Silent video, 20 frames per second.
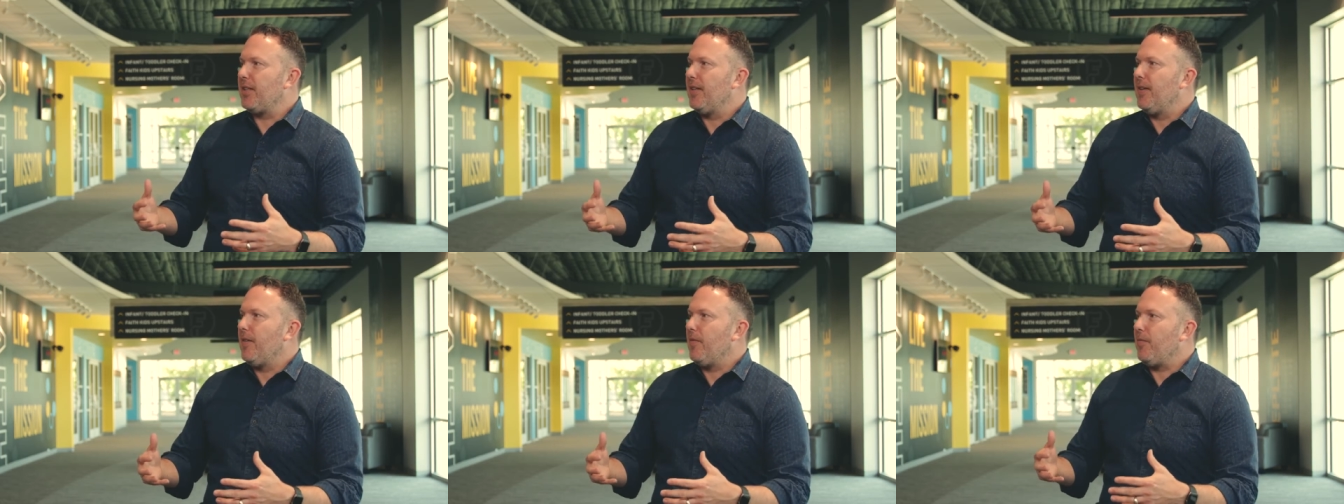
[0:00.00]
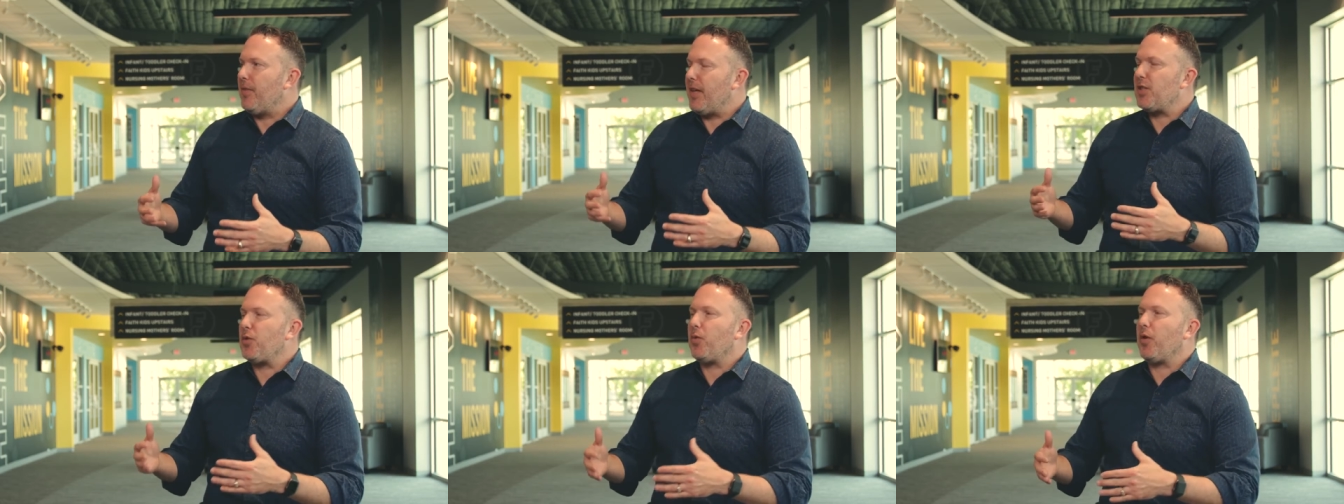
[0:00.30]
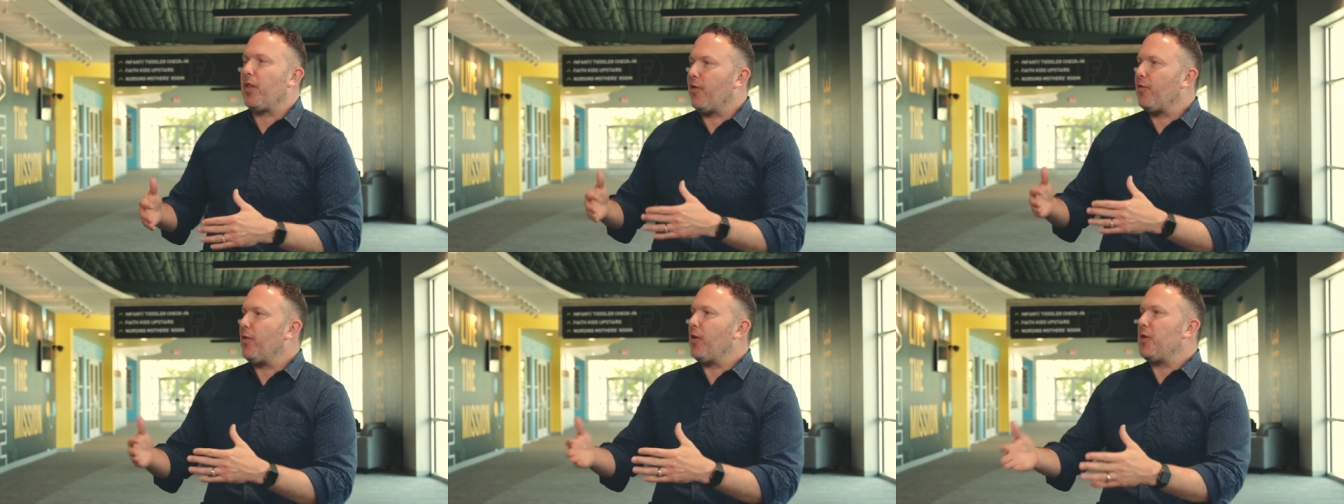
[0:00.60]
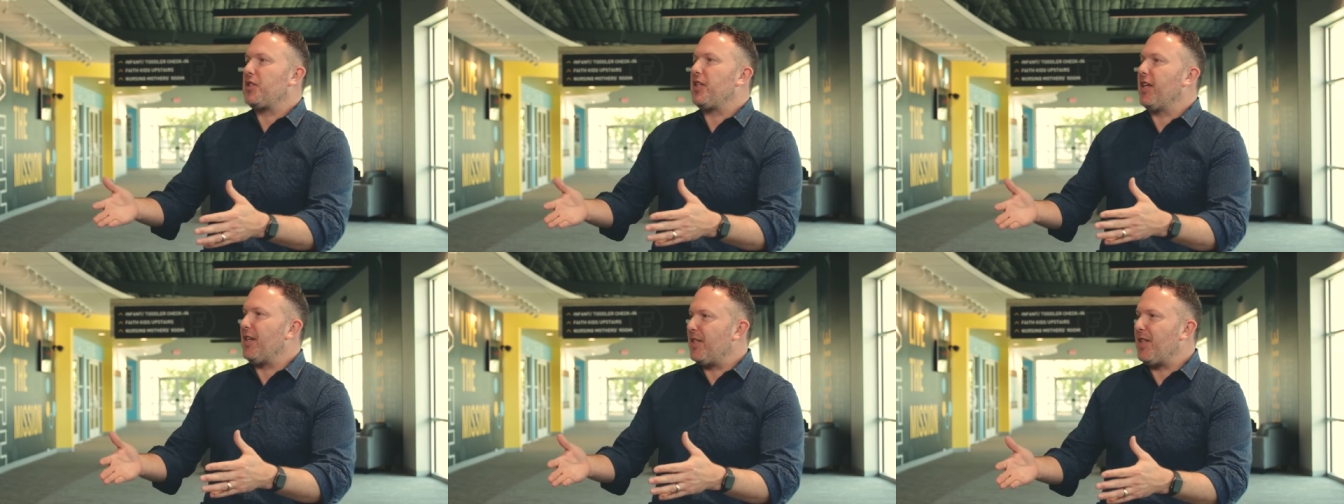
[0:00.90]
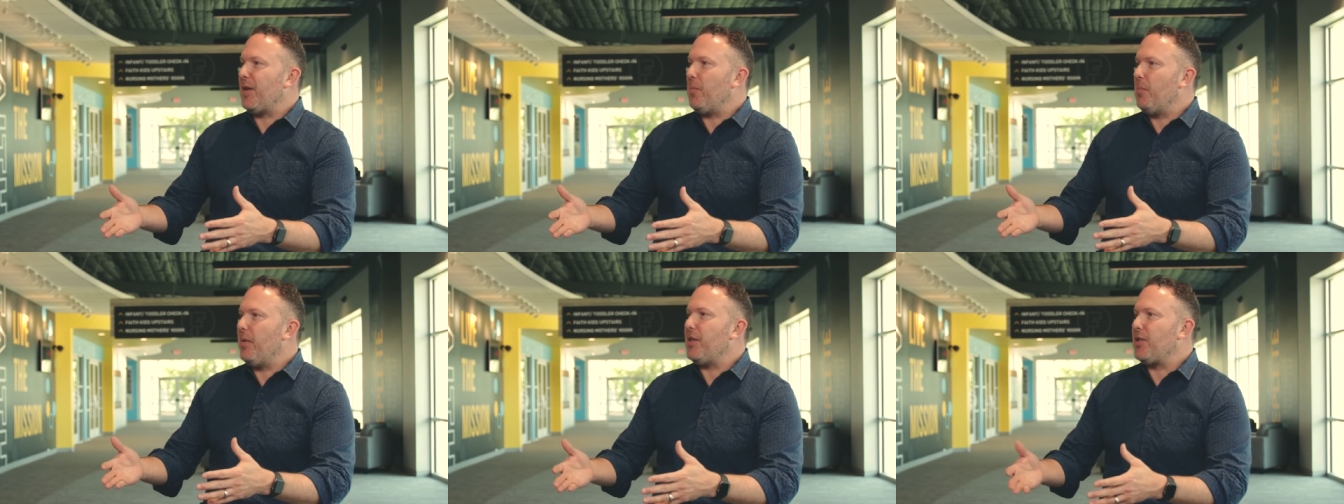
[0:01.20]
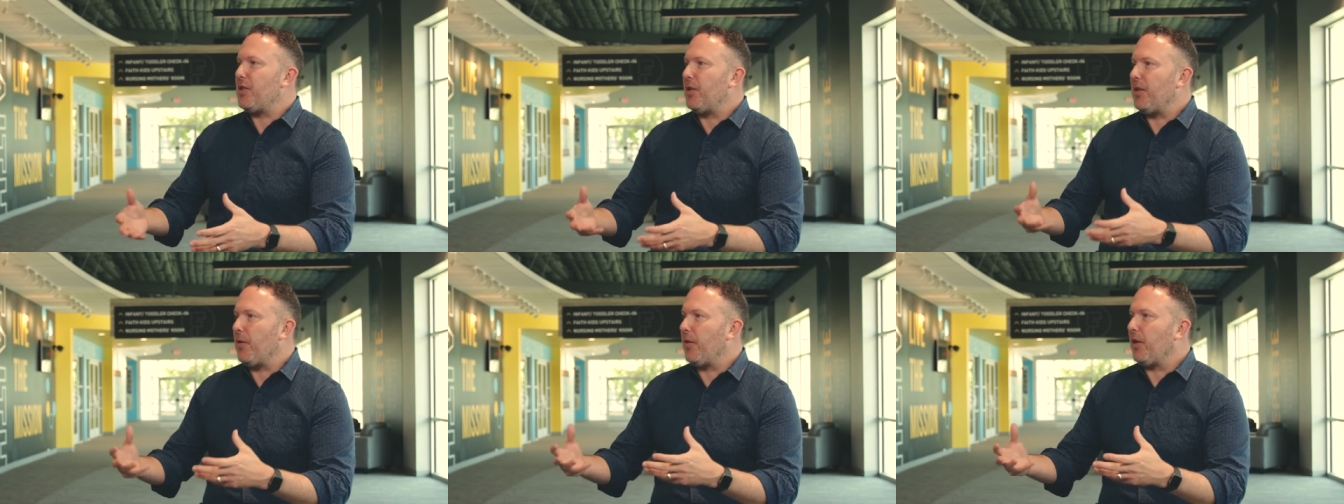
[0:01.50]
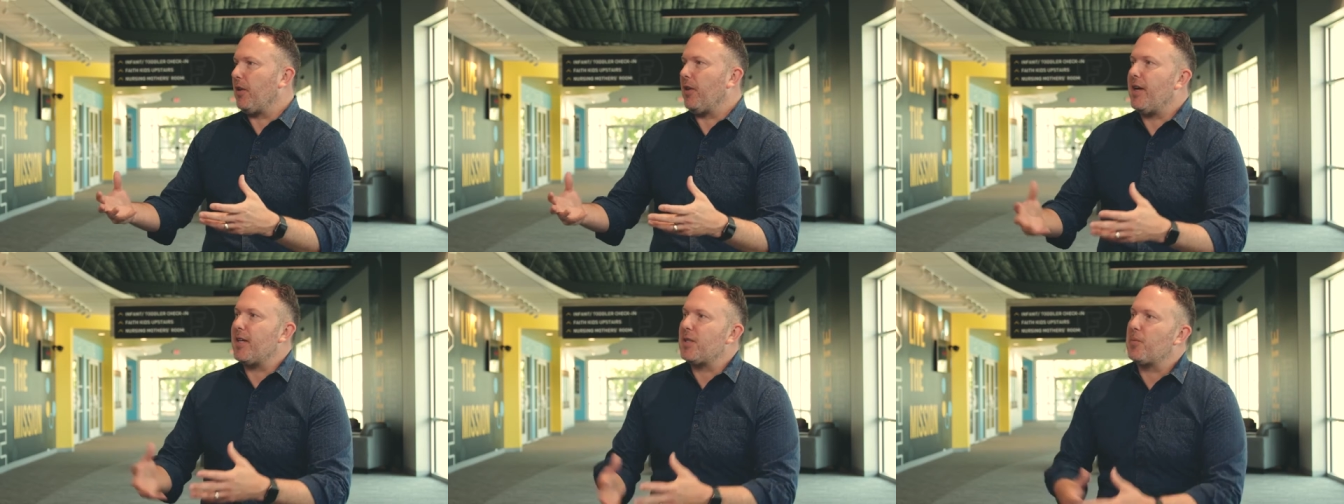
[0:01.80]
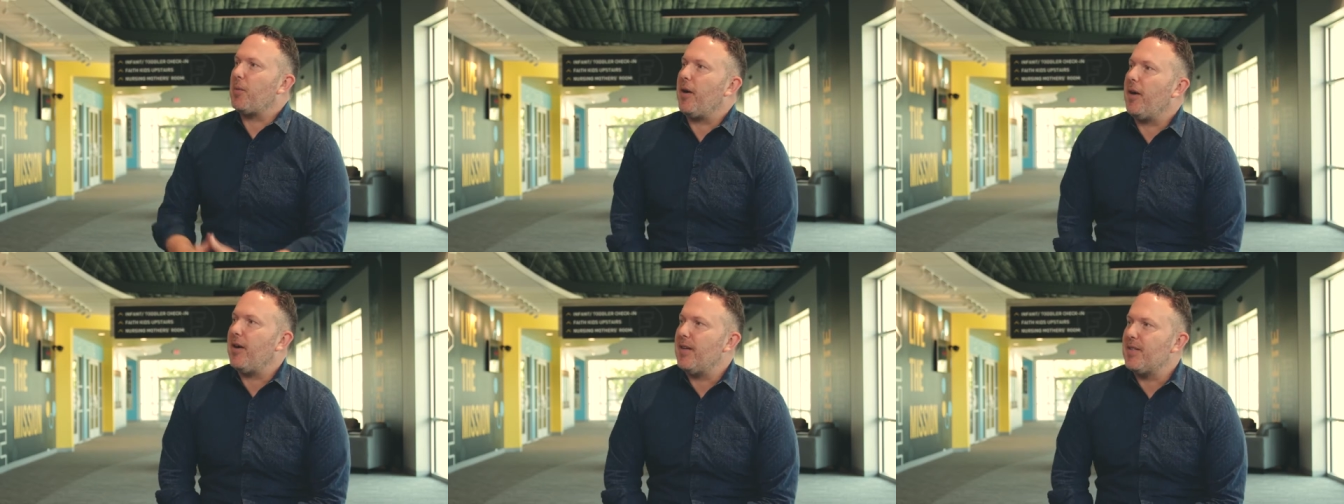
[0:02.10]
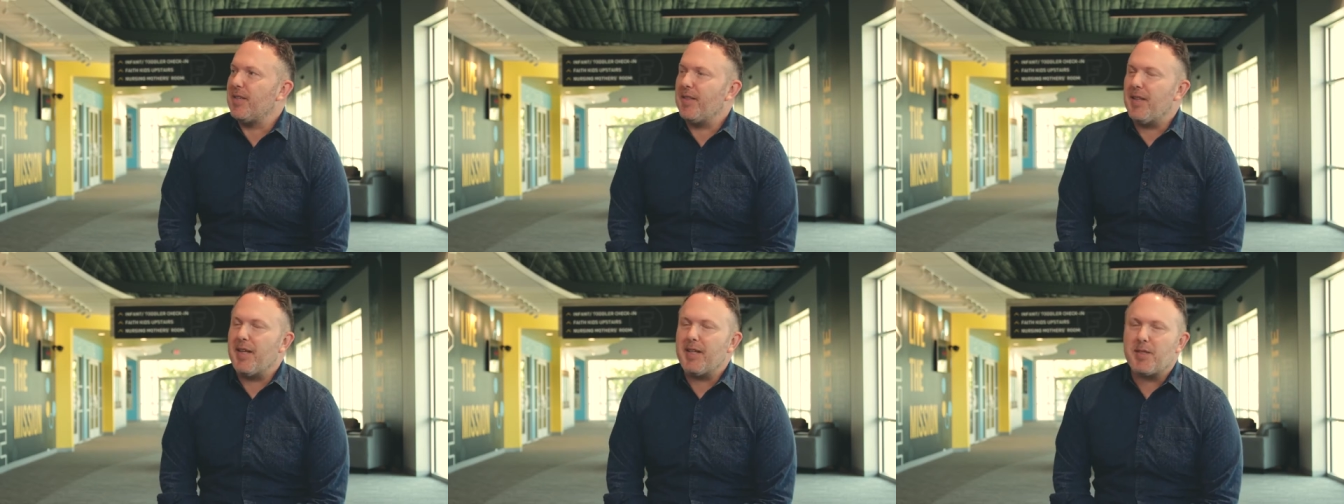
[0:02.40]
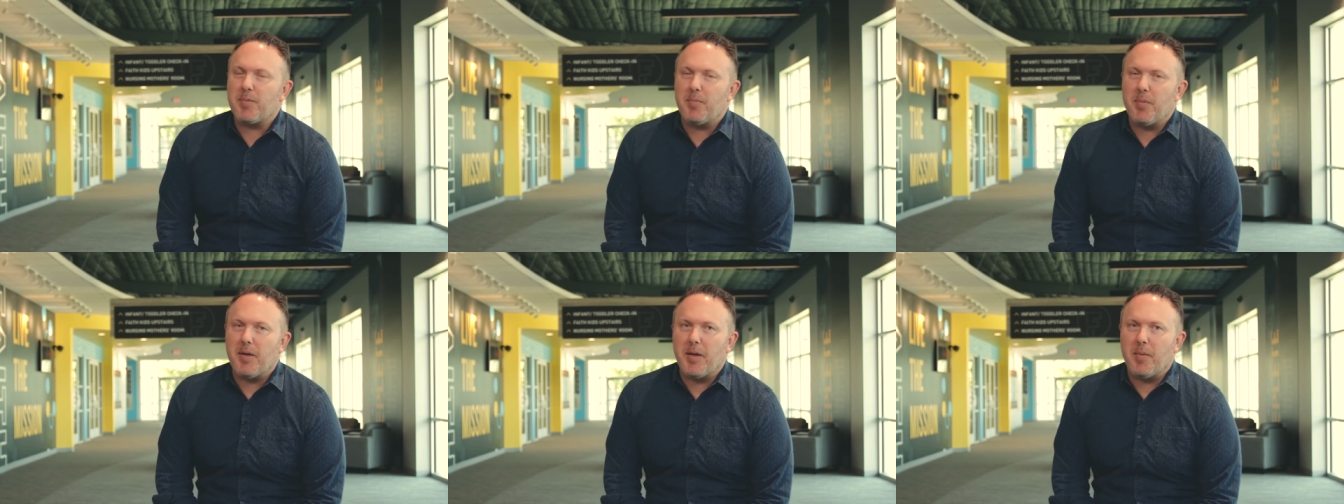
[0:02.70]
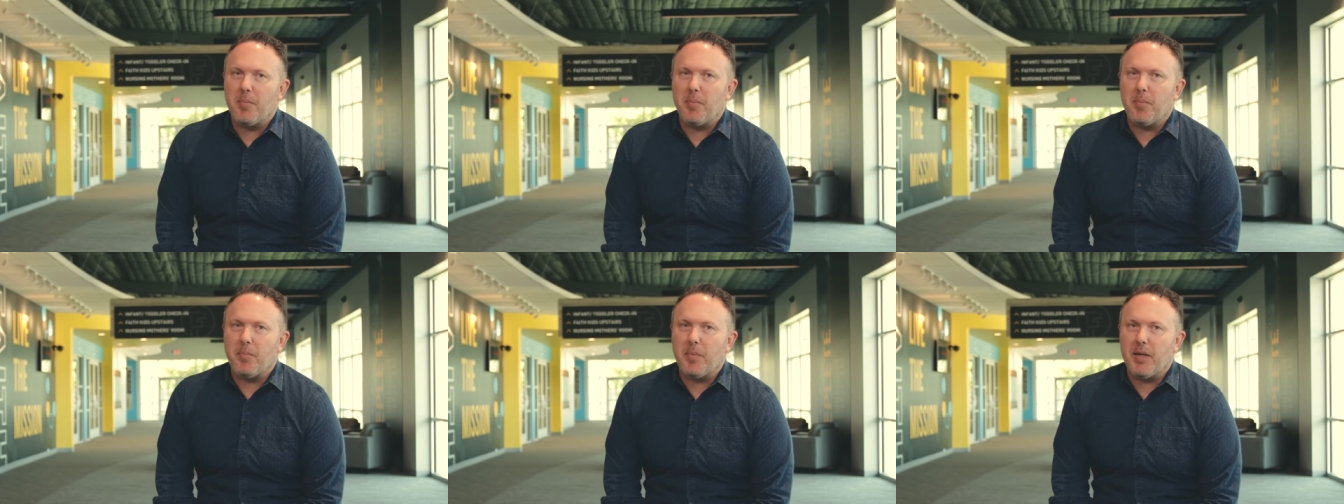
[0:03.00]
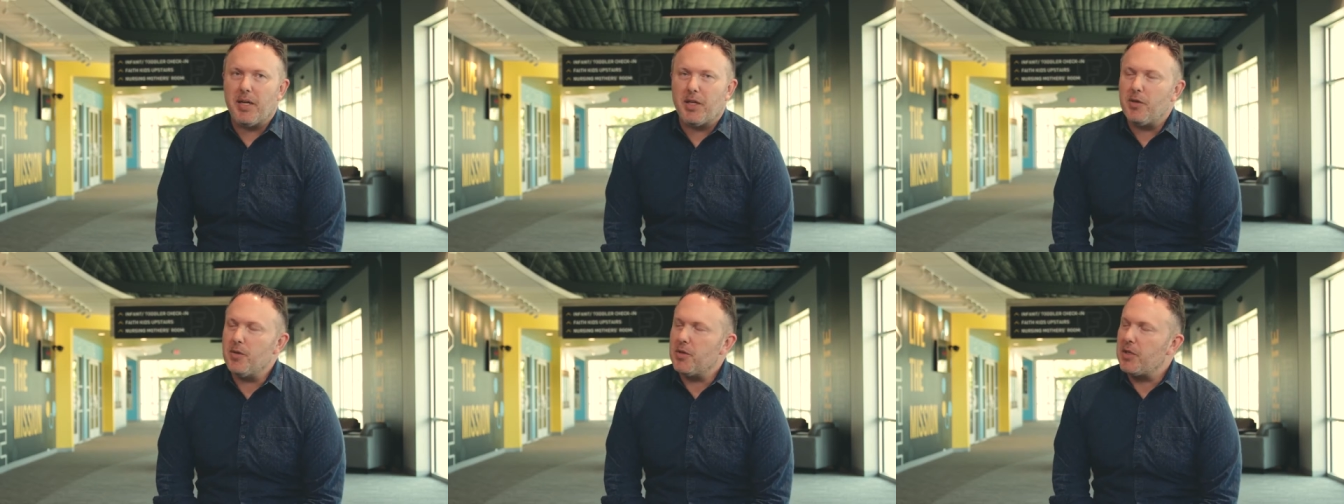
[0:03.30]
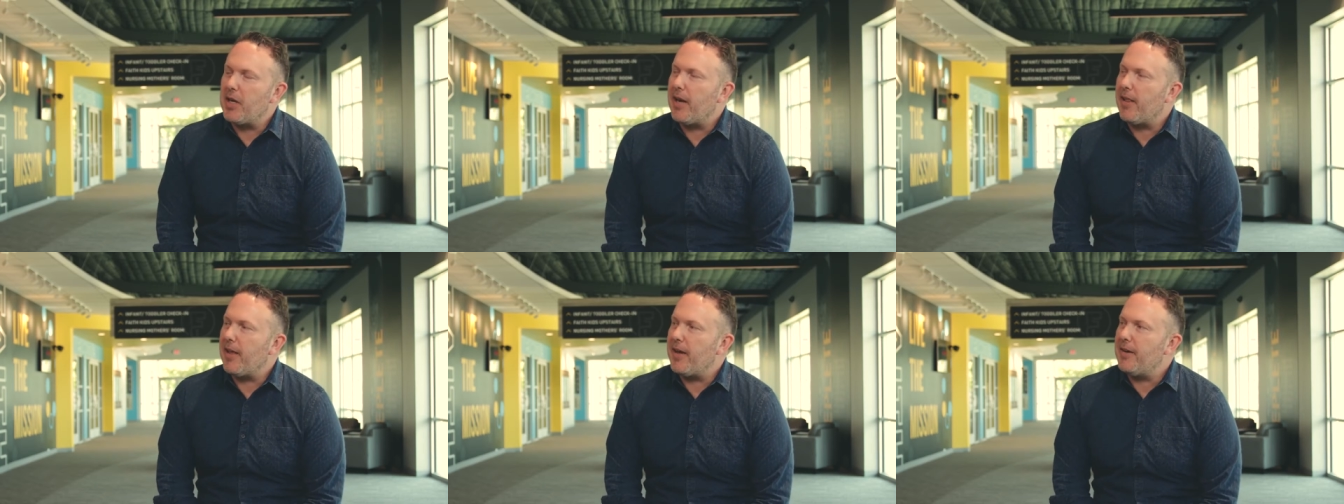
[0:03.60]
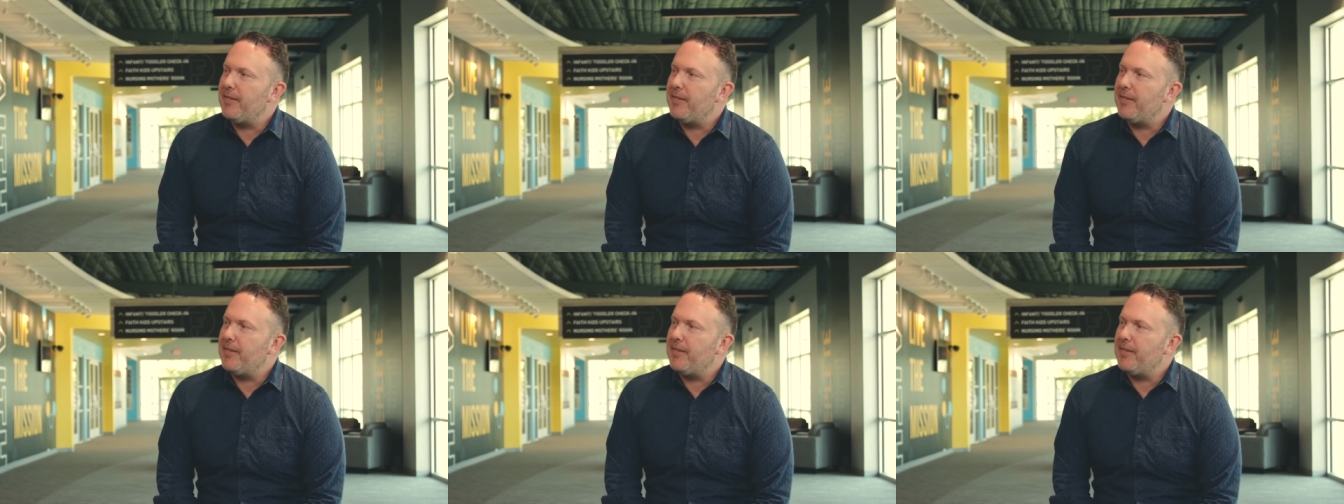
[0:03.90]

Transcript: that's one of the first things they mention are the glass pods, and that's been a huge highlight.